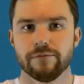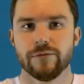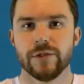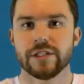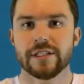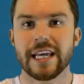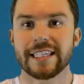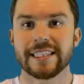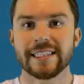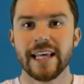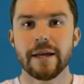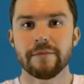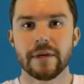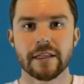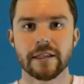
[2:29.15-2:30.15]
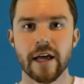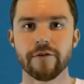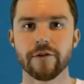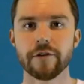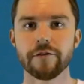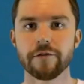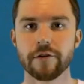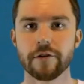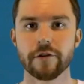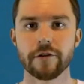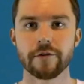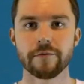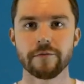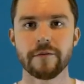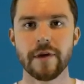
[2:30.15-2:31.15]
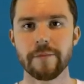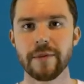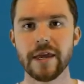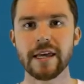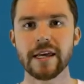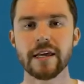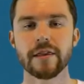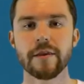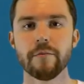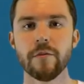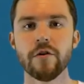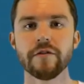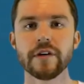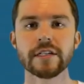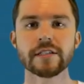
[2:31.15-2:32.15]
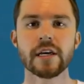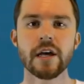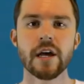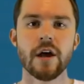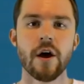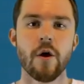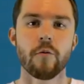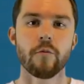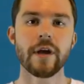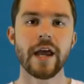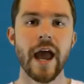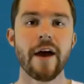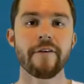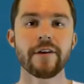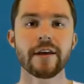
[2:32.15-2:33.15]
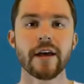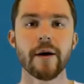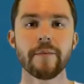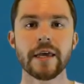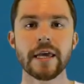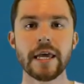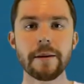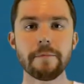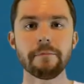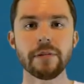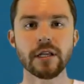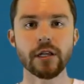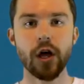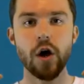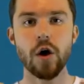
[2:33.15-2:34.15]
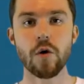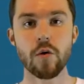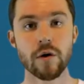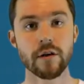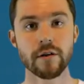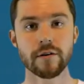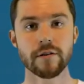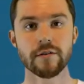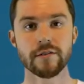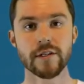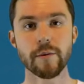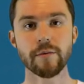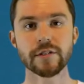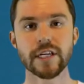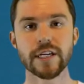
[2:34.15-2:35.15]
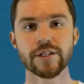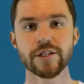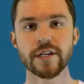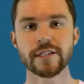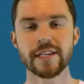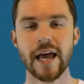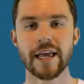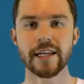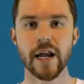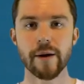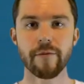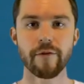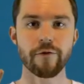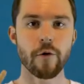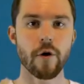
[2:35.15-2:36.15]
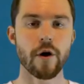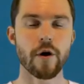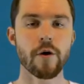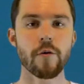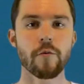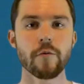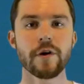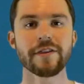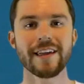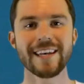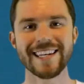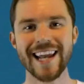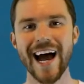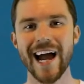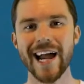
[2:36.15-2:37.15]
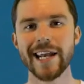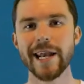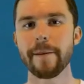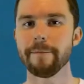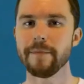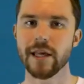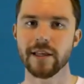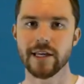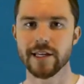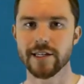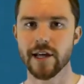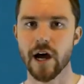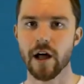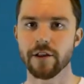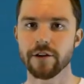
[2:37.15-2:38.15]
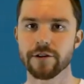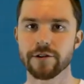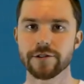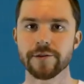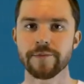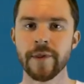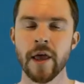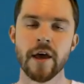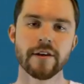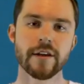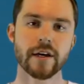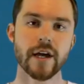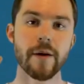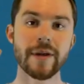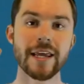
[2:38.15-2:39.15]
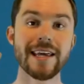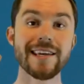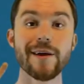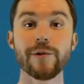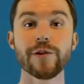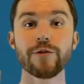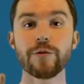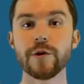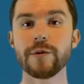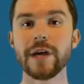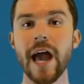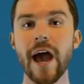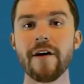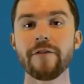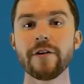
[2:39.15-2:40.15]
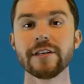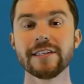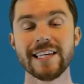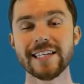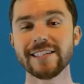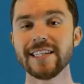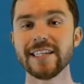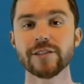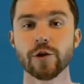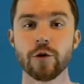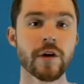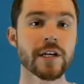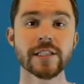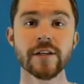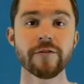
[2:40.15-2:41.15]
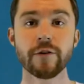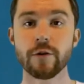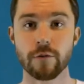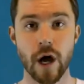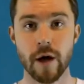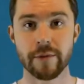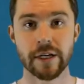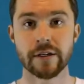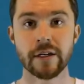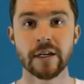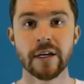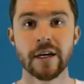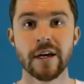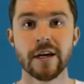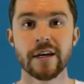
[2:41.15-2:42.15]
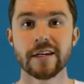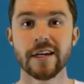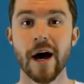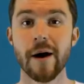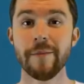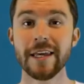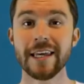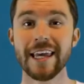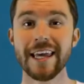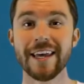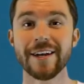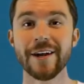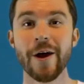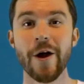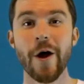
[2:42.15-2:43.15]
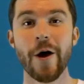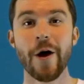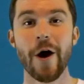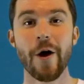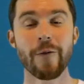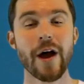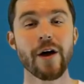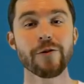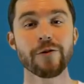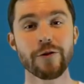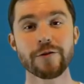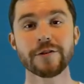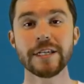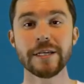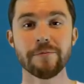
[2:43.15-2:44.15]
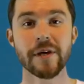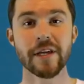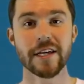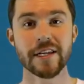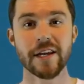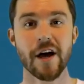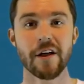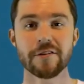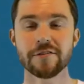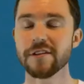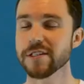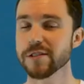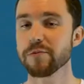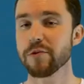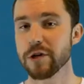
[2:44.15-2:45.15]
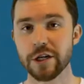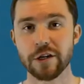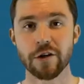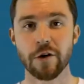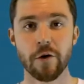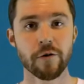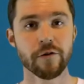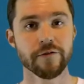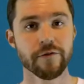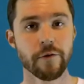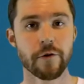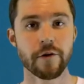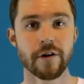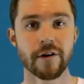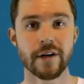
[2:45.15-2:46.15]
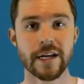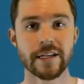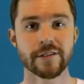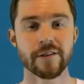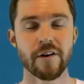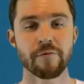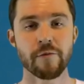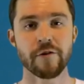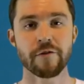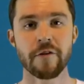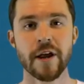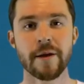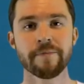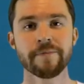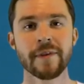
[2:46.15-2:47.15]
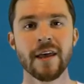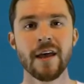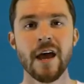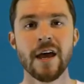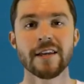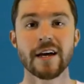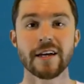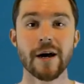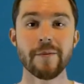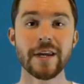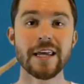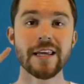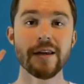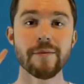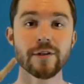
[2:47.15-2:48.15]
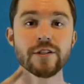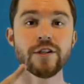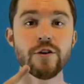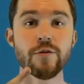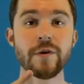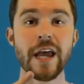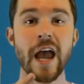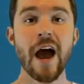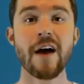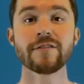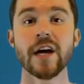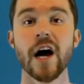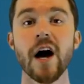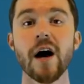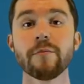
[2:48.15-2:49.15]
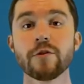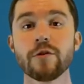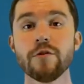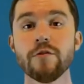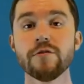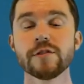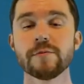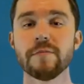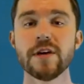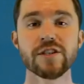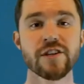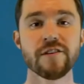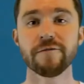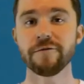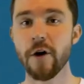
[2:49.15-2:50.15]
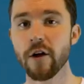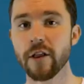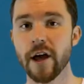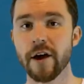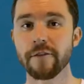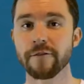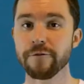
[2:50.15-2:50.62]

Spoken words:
just excitement level for it being in the movies, we have it coming in below double digits at number 4 with $9 million. Now coming in at number 3, we have Disney's Christopher Robin coming in around $13 million. That's a pretty good hold for its sophomore frame. Now coming in at number 2, we have Tom Cruise Mission Fallout